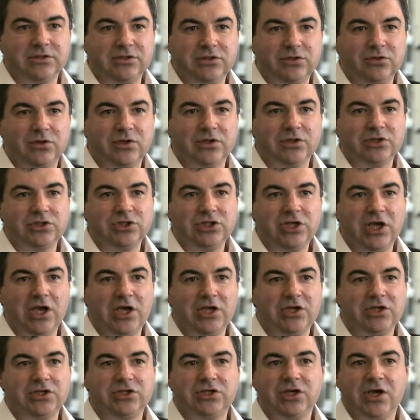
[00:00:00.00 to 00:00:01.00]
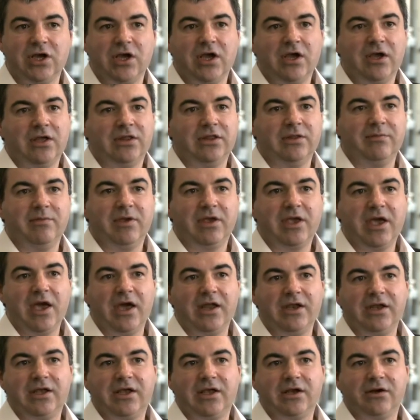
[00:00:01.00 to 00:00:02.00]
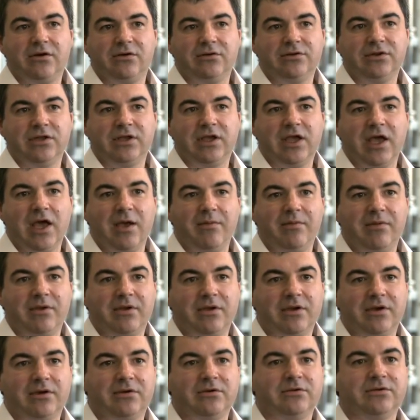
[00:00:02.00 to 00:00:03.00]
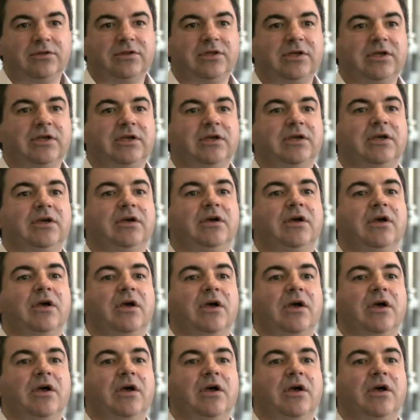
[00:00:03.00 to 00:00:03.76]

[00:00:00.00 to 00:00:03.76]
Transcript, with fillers: you can change the mechanical, the chemical, the